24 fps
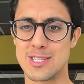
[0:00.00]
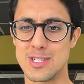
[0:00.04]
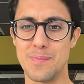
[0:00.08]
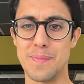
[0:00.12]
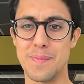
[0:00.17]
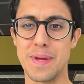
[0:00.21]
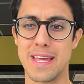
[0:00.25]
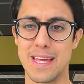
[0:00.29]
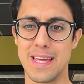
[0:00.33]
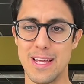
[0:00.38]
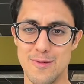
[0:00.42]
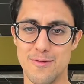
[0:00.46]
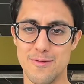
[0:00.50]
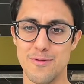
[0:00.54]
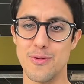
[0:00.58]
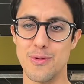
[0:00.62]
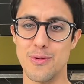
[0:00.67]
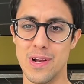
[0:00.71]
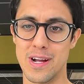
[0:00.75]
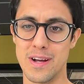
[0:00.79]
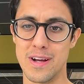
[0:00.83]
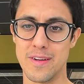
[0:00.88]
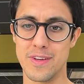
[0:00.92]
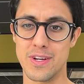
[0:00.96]
You're making a
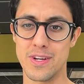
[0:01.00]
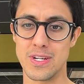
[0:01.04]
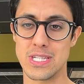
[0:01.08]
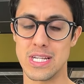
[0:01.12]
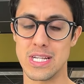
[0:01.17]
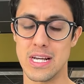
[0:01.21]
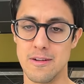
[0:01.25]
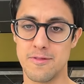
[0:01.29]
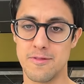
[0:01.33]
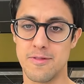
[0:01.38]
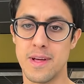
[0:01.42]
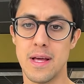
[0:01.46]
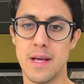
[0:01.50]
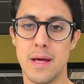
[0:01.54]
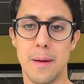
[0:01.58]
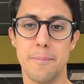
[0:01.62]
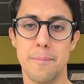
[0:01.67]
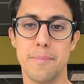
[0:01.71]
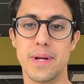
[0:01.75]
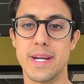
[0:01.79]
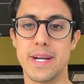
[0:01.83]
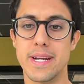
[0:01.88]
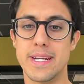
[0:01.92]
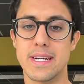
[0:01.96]
fool out of yourself
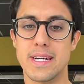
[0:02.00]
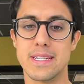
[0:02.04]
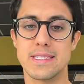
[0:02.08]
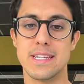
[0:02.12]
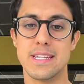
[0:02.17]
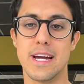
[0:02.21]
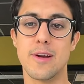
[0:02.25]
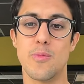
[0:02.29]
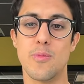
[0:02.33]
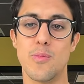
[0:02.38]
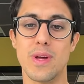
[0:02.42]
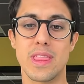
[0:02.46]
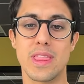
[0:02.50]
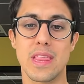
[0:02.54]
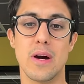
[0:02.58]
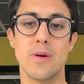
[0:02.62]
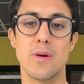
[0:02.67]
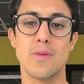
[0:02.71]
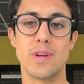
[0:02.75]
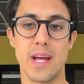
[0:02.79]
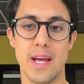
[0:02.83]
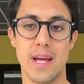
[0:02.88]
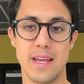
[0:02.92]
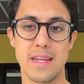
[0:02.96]
but it does that
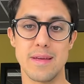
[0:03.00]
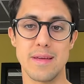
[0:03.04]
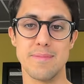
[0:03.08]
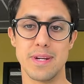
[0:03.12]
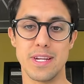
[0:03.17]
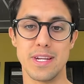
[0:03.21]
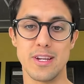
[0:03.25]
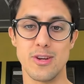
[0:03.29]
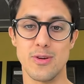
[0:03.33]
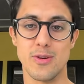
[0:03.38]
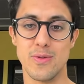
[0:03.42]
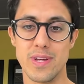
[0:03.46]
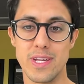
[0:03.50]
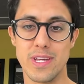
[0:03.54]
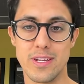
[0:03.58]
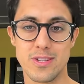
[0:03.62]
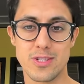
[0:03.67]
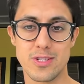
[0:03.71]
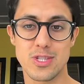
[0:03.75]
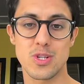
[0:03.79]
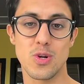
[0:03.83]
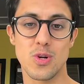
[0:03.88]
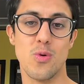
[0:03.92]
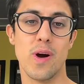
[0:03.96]
without anybody knowing,
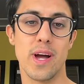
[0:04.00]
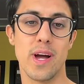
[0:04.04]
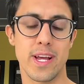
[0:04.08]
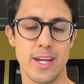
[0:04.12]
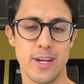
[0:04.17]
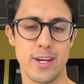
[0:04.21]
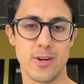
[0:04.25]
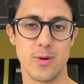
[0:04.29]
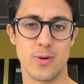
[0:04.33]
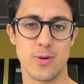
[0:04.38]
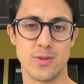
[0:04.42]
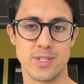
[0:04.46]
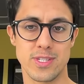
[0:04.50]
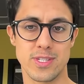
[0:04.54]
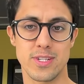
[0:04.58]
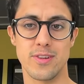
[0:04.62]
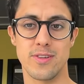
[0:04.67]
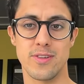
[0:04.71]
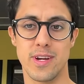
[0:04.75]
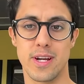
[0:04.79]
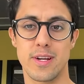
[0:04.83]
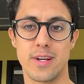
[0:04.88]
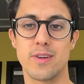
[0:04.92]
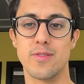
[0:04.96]
so I can course
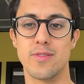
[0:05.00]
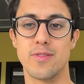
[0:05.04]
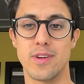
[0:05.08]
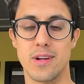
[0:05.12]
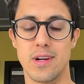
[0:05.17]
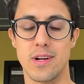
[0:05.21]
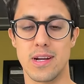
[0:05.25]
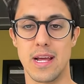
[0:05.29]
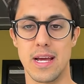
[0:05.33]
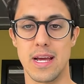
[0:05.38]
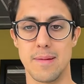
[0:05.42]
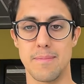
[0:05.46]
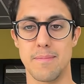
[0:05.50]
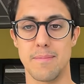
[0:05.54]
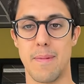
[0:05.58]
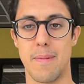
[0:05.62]
correct real time.